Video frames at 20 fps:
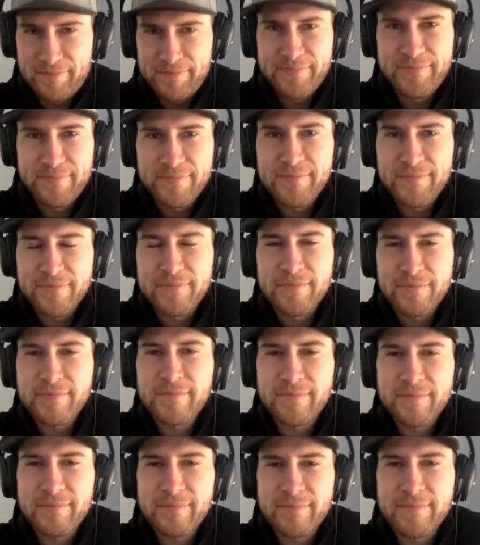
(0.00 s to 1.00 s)

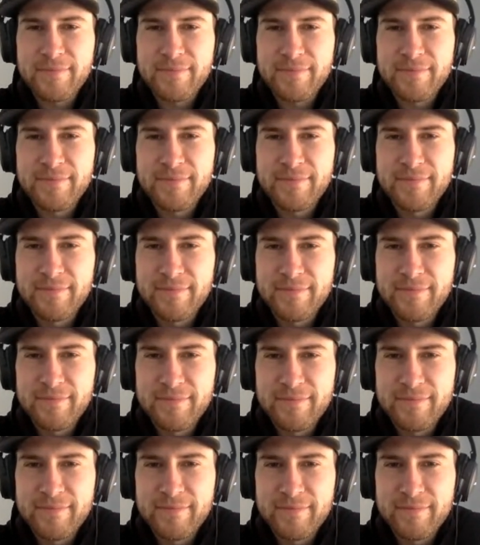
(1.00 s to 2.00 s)

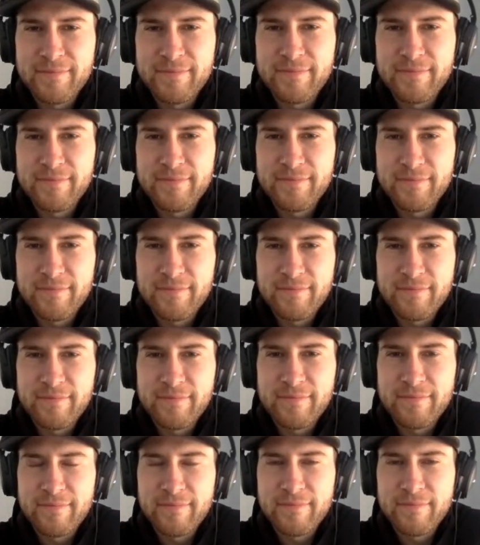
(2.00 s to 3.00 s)

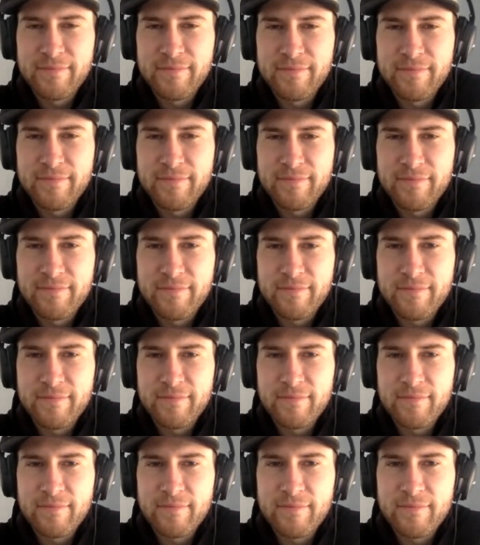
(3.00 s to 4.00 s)

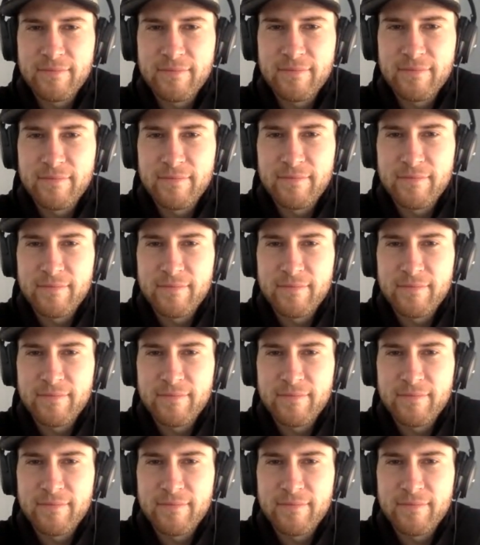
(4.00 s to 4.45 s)
No words are spoken by the person on screen.